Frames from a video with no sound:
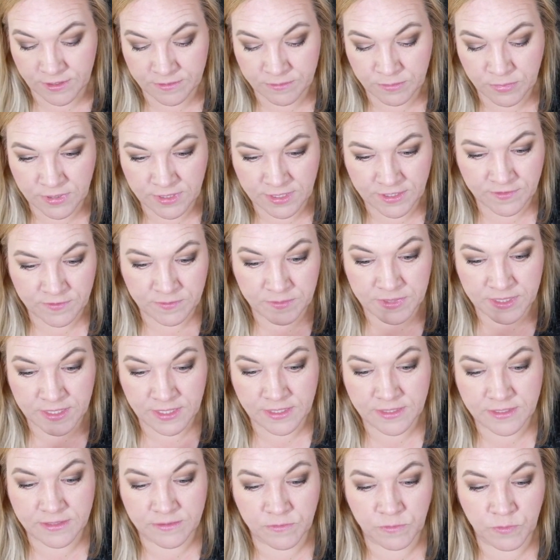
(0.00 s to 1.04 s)
and believe me,
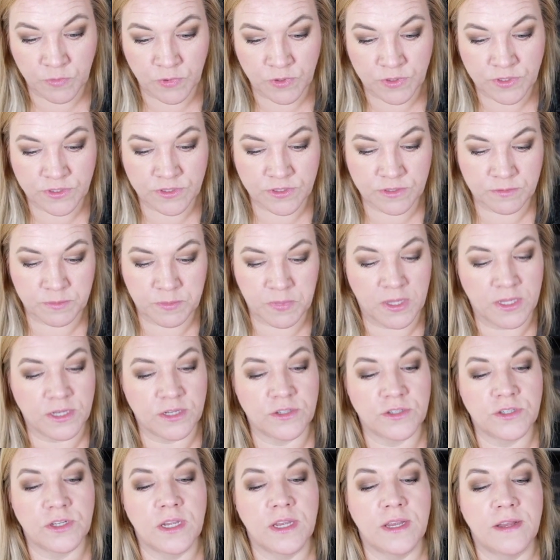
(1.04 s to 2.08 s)
that's a moist
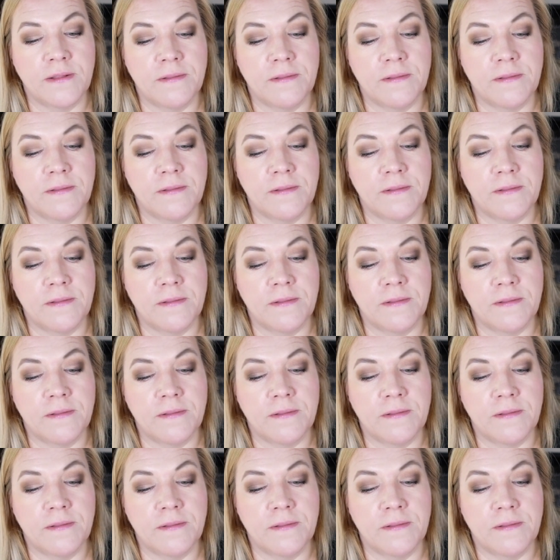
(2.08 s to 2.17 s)
sponge.